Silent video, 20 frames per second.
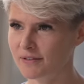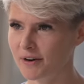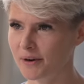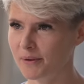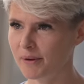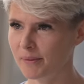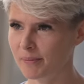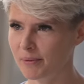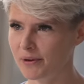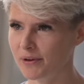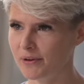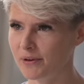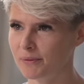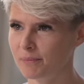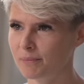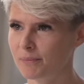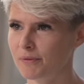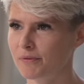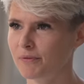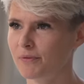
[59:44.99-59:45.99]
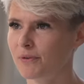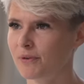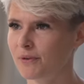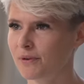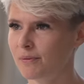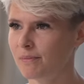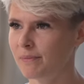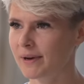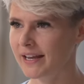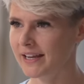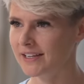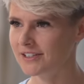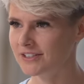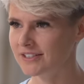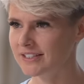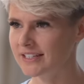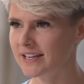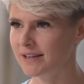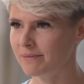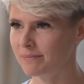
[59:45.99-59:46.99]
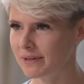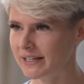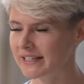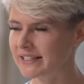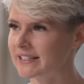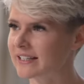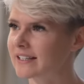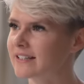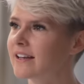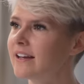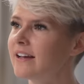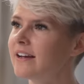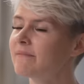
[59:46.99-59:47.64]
wrote a book before my agency completed.